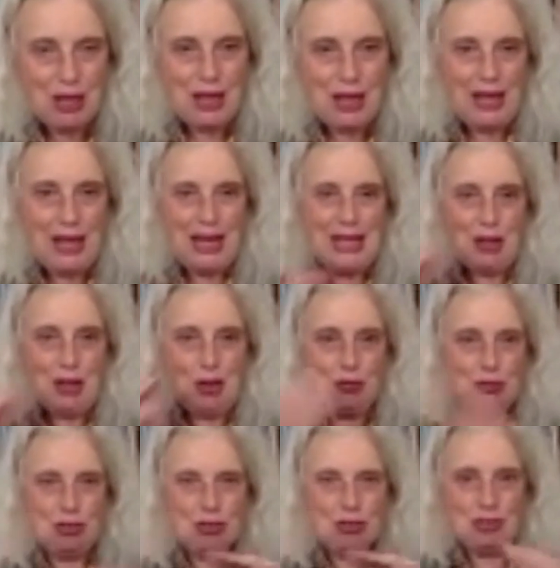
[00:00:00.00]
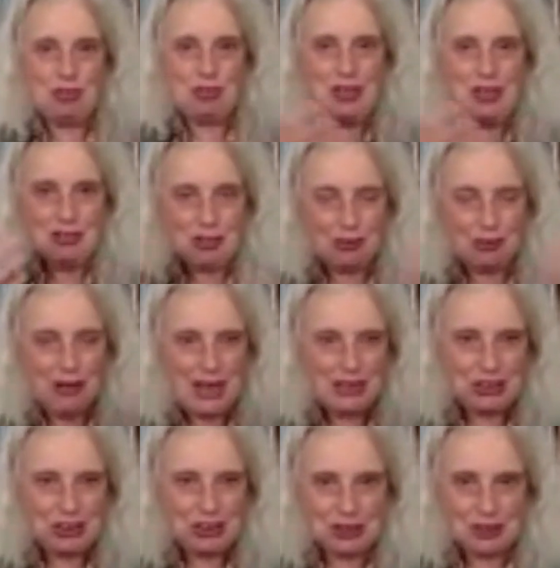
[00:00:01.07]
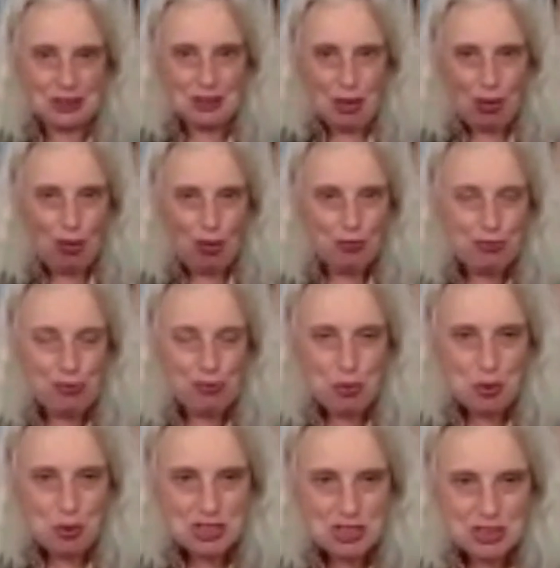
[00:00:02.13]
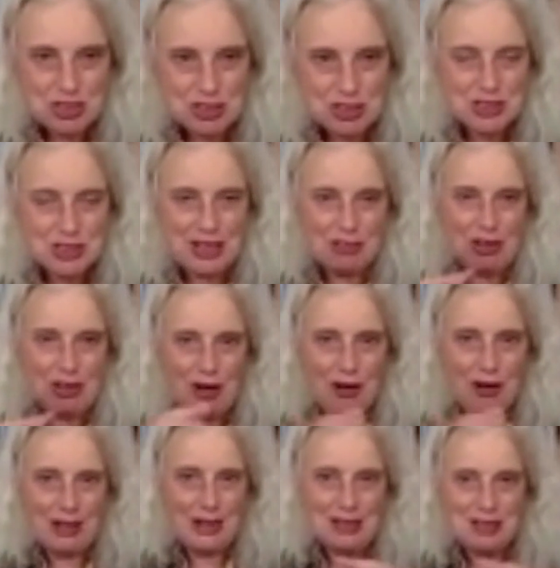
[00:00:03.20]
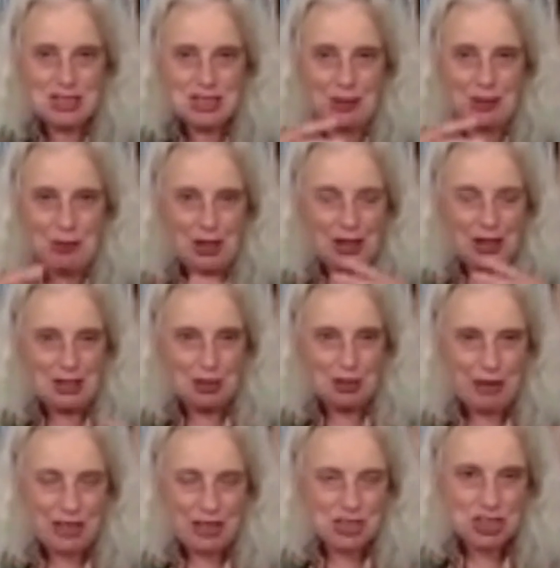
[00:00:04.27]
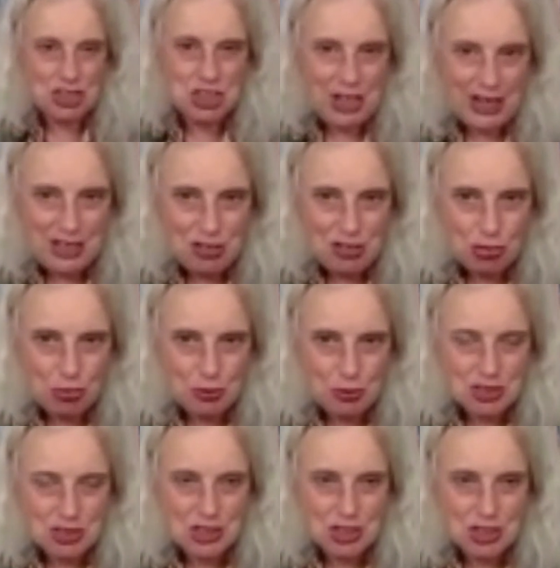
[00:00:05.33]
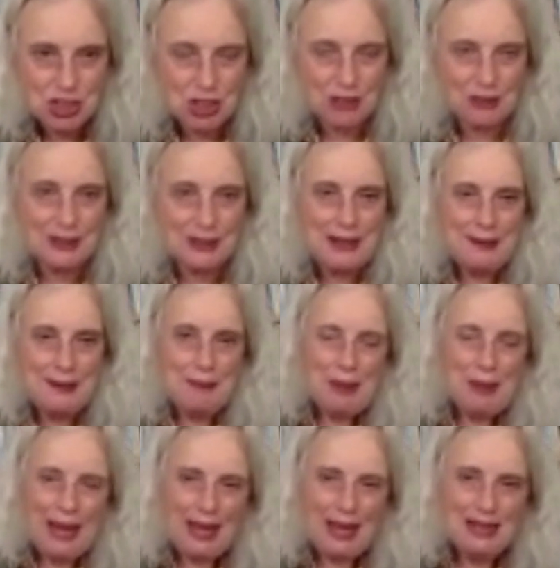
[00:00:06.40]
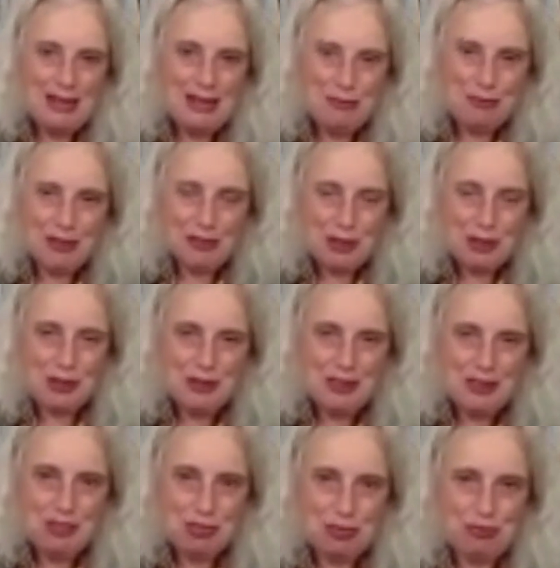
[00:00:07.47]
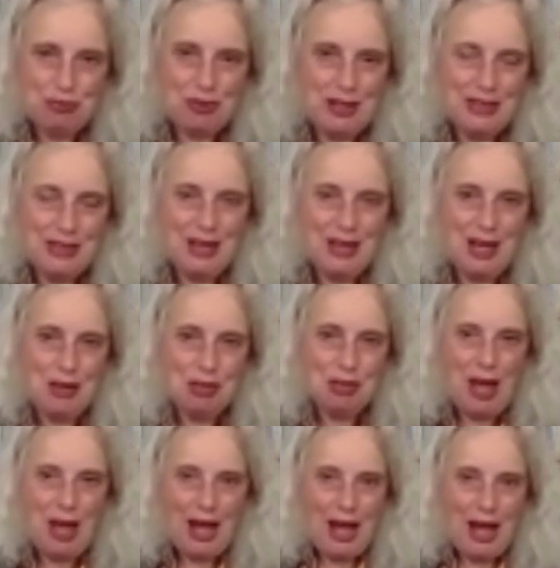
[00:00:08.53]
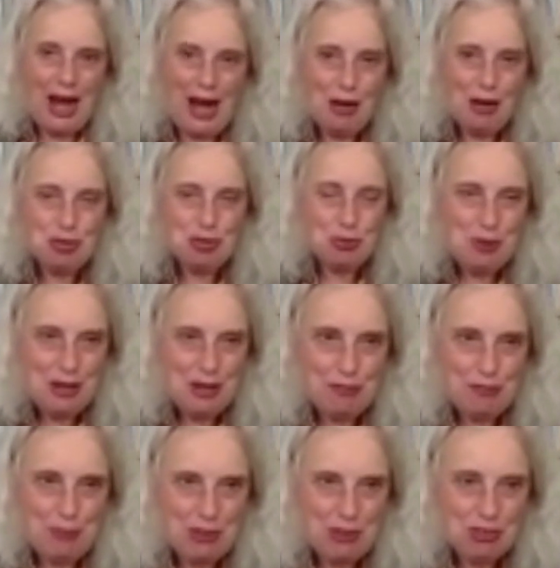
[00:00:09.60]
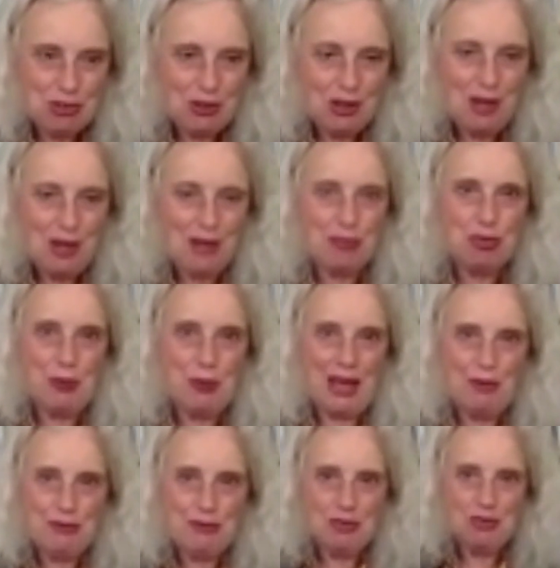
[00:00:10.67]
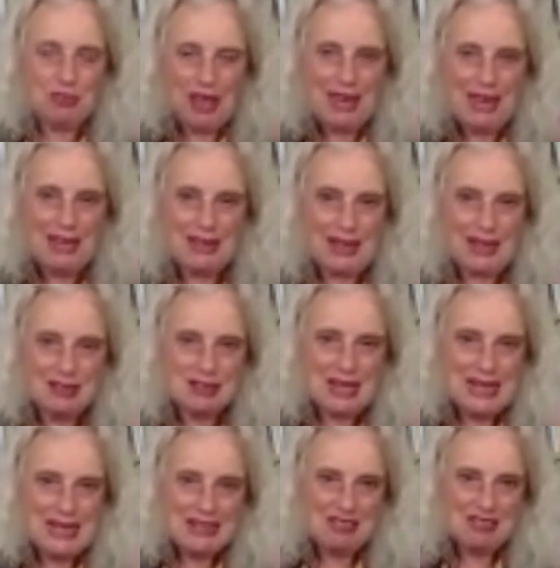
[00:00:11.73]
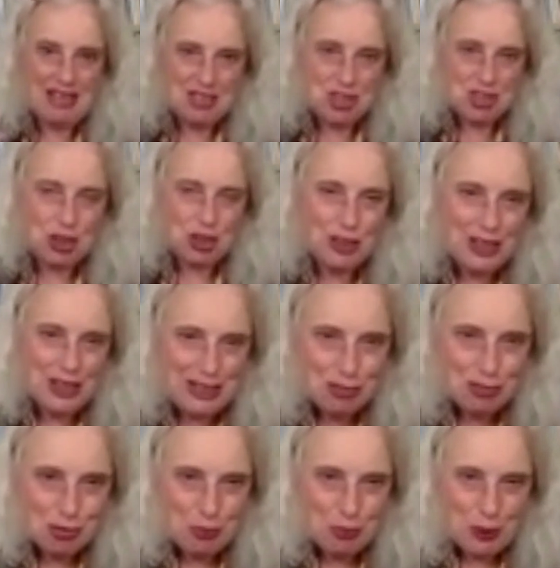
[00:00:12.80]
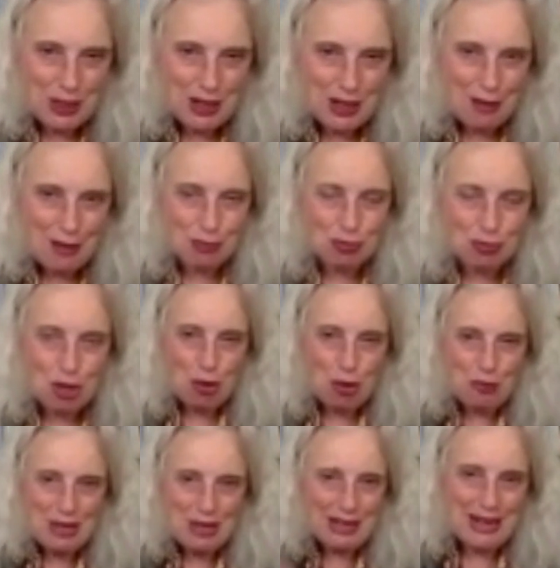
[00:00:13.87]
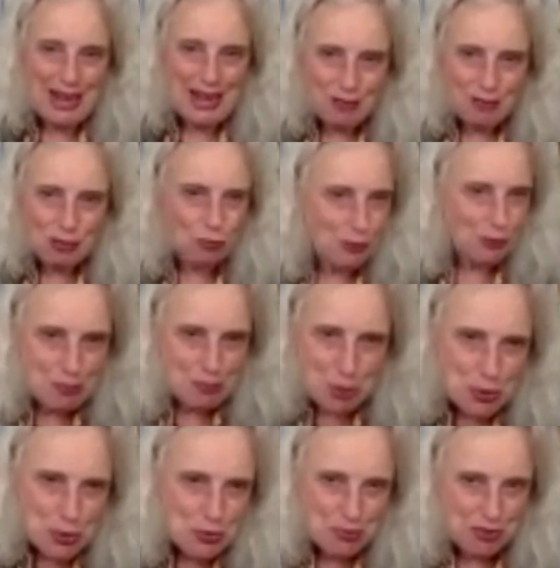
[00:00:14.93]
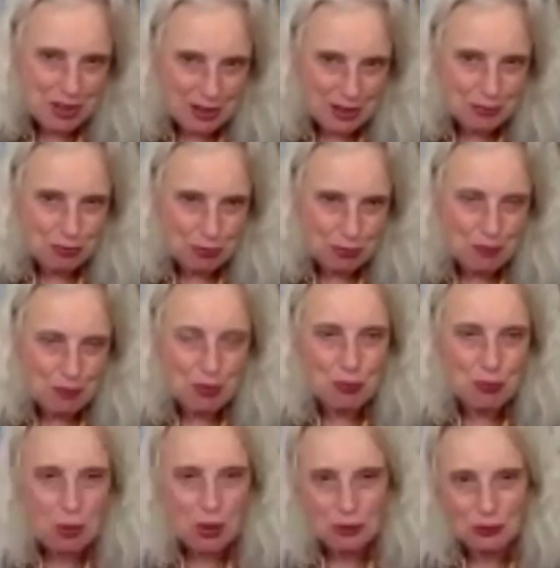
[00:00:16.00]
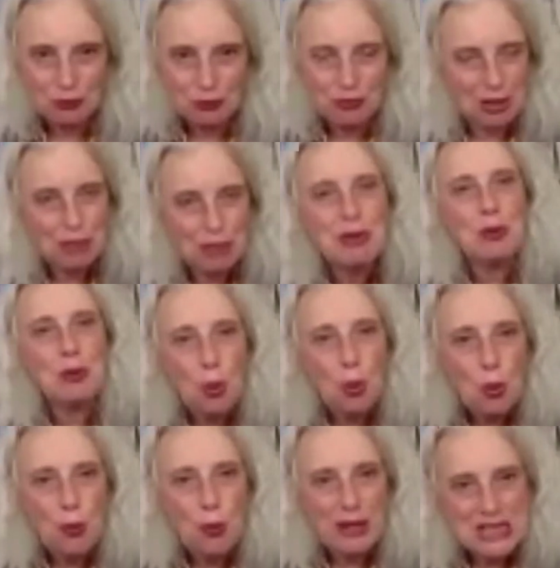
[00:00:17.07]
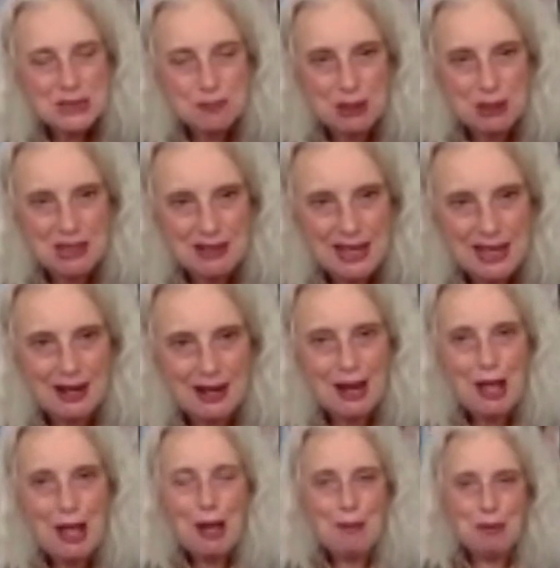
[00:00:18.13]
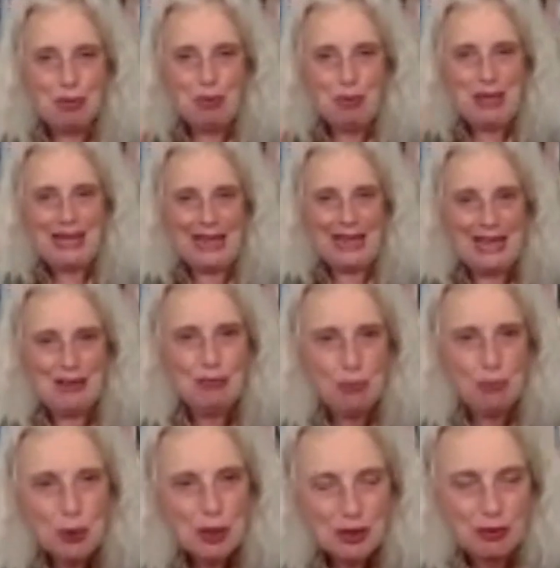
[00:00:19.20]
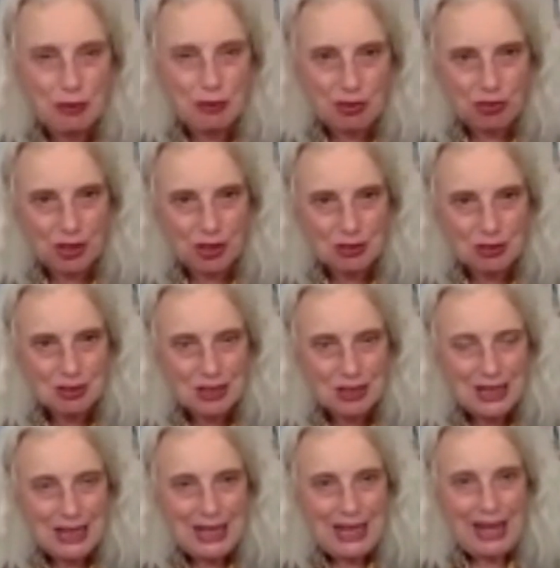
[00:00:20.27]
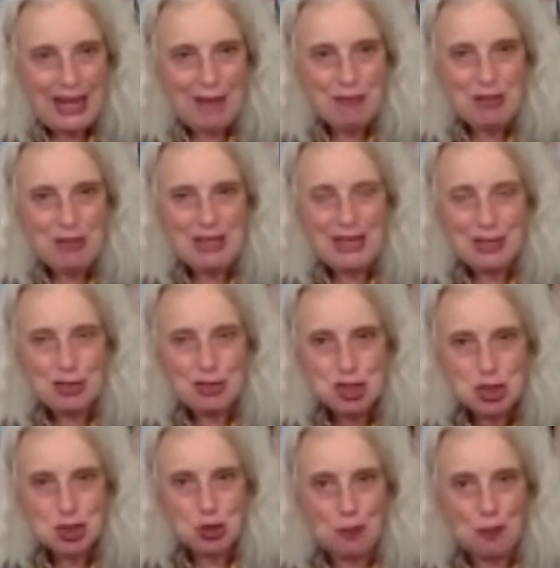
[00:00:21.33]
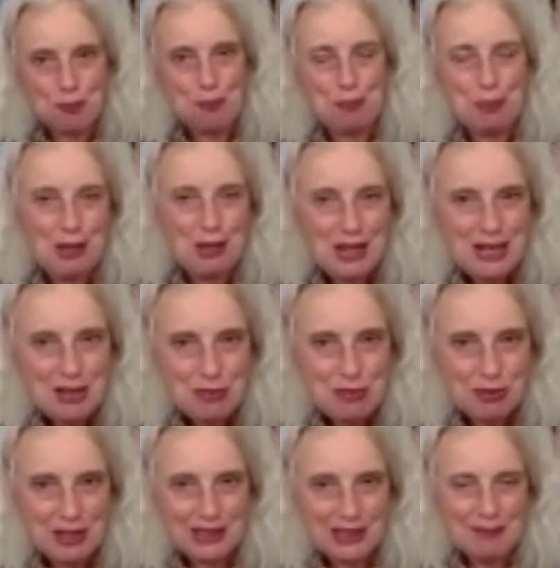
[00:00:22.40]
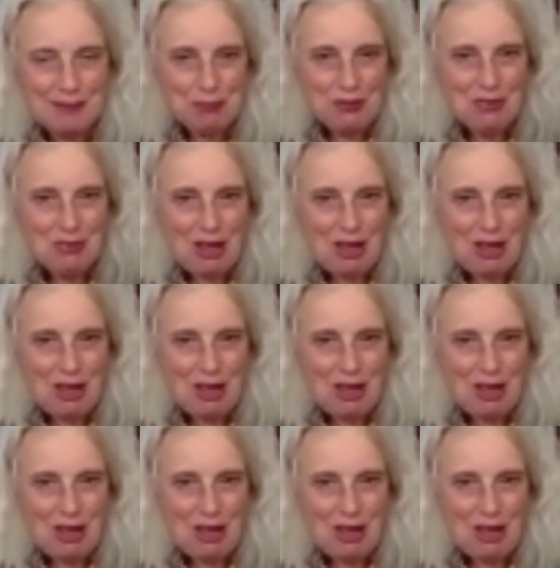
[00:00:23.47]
a constant interaction of forces that are in some kind of exchange with each other. And if we're going to find out how to live better lives, we have to take that tension into account. We can't remove that from the world. That will always be there, but we can work with it. And we can stop believing that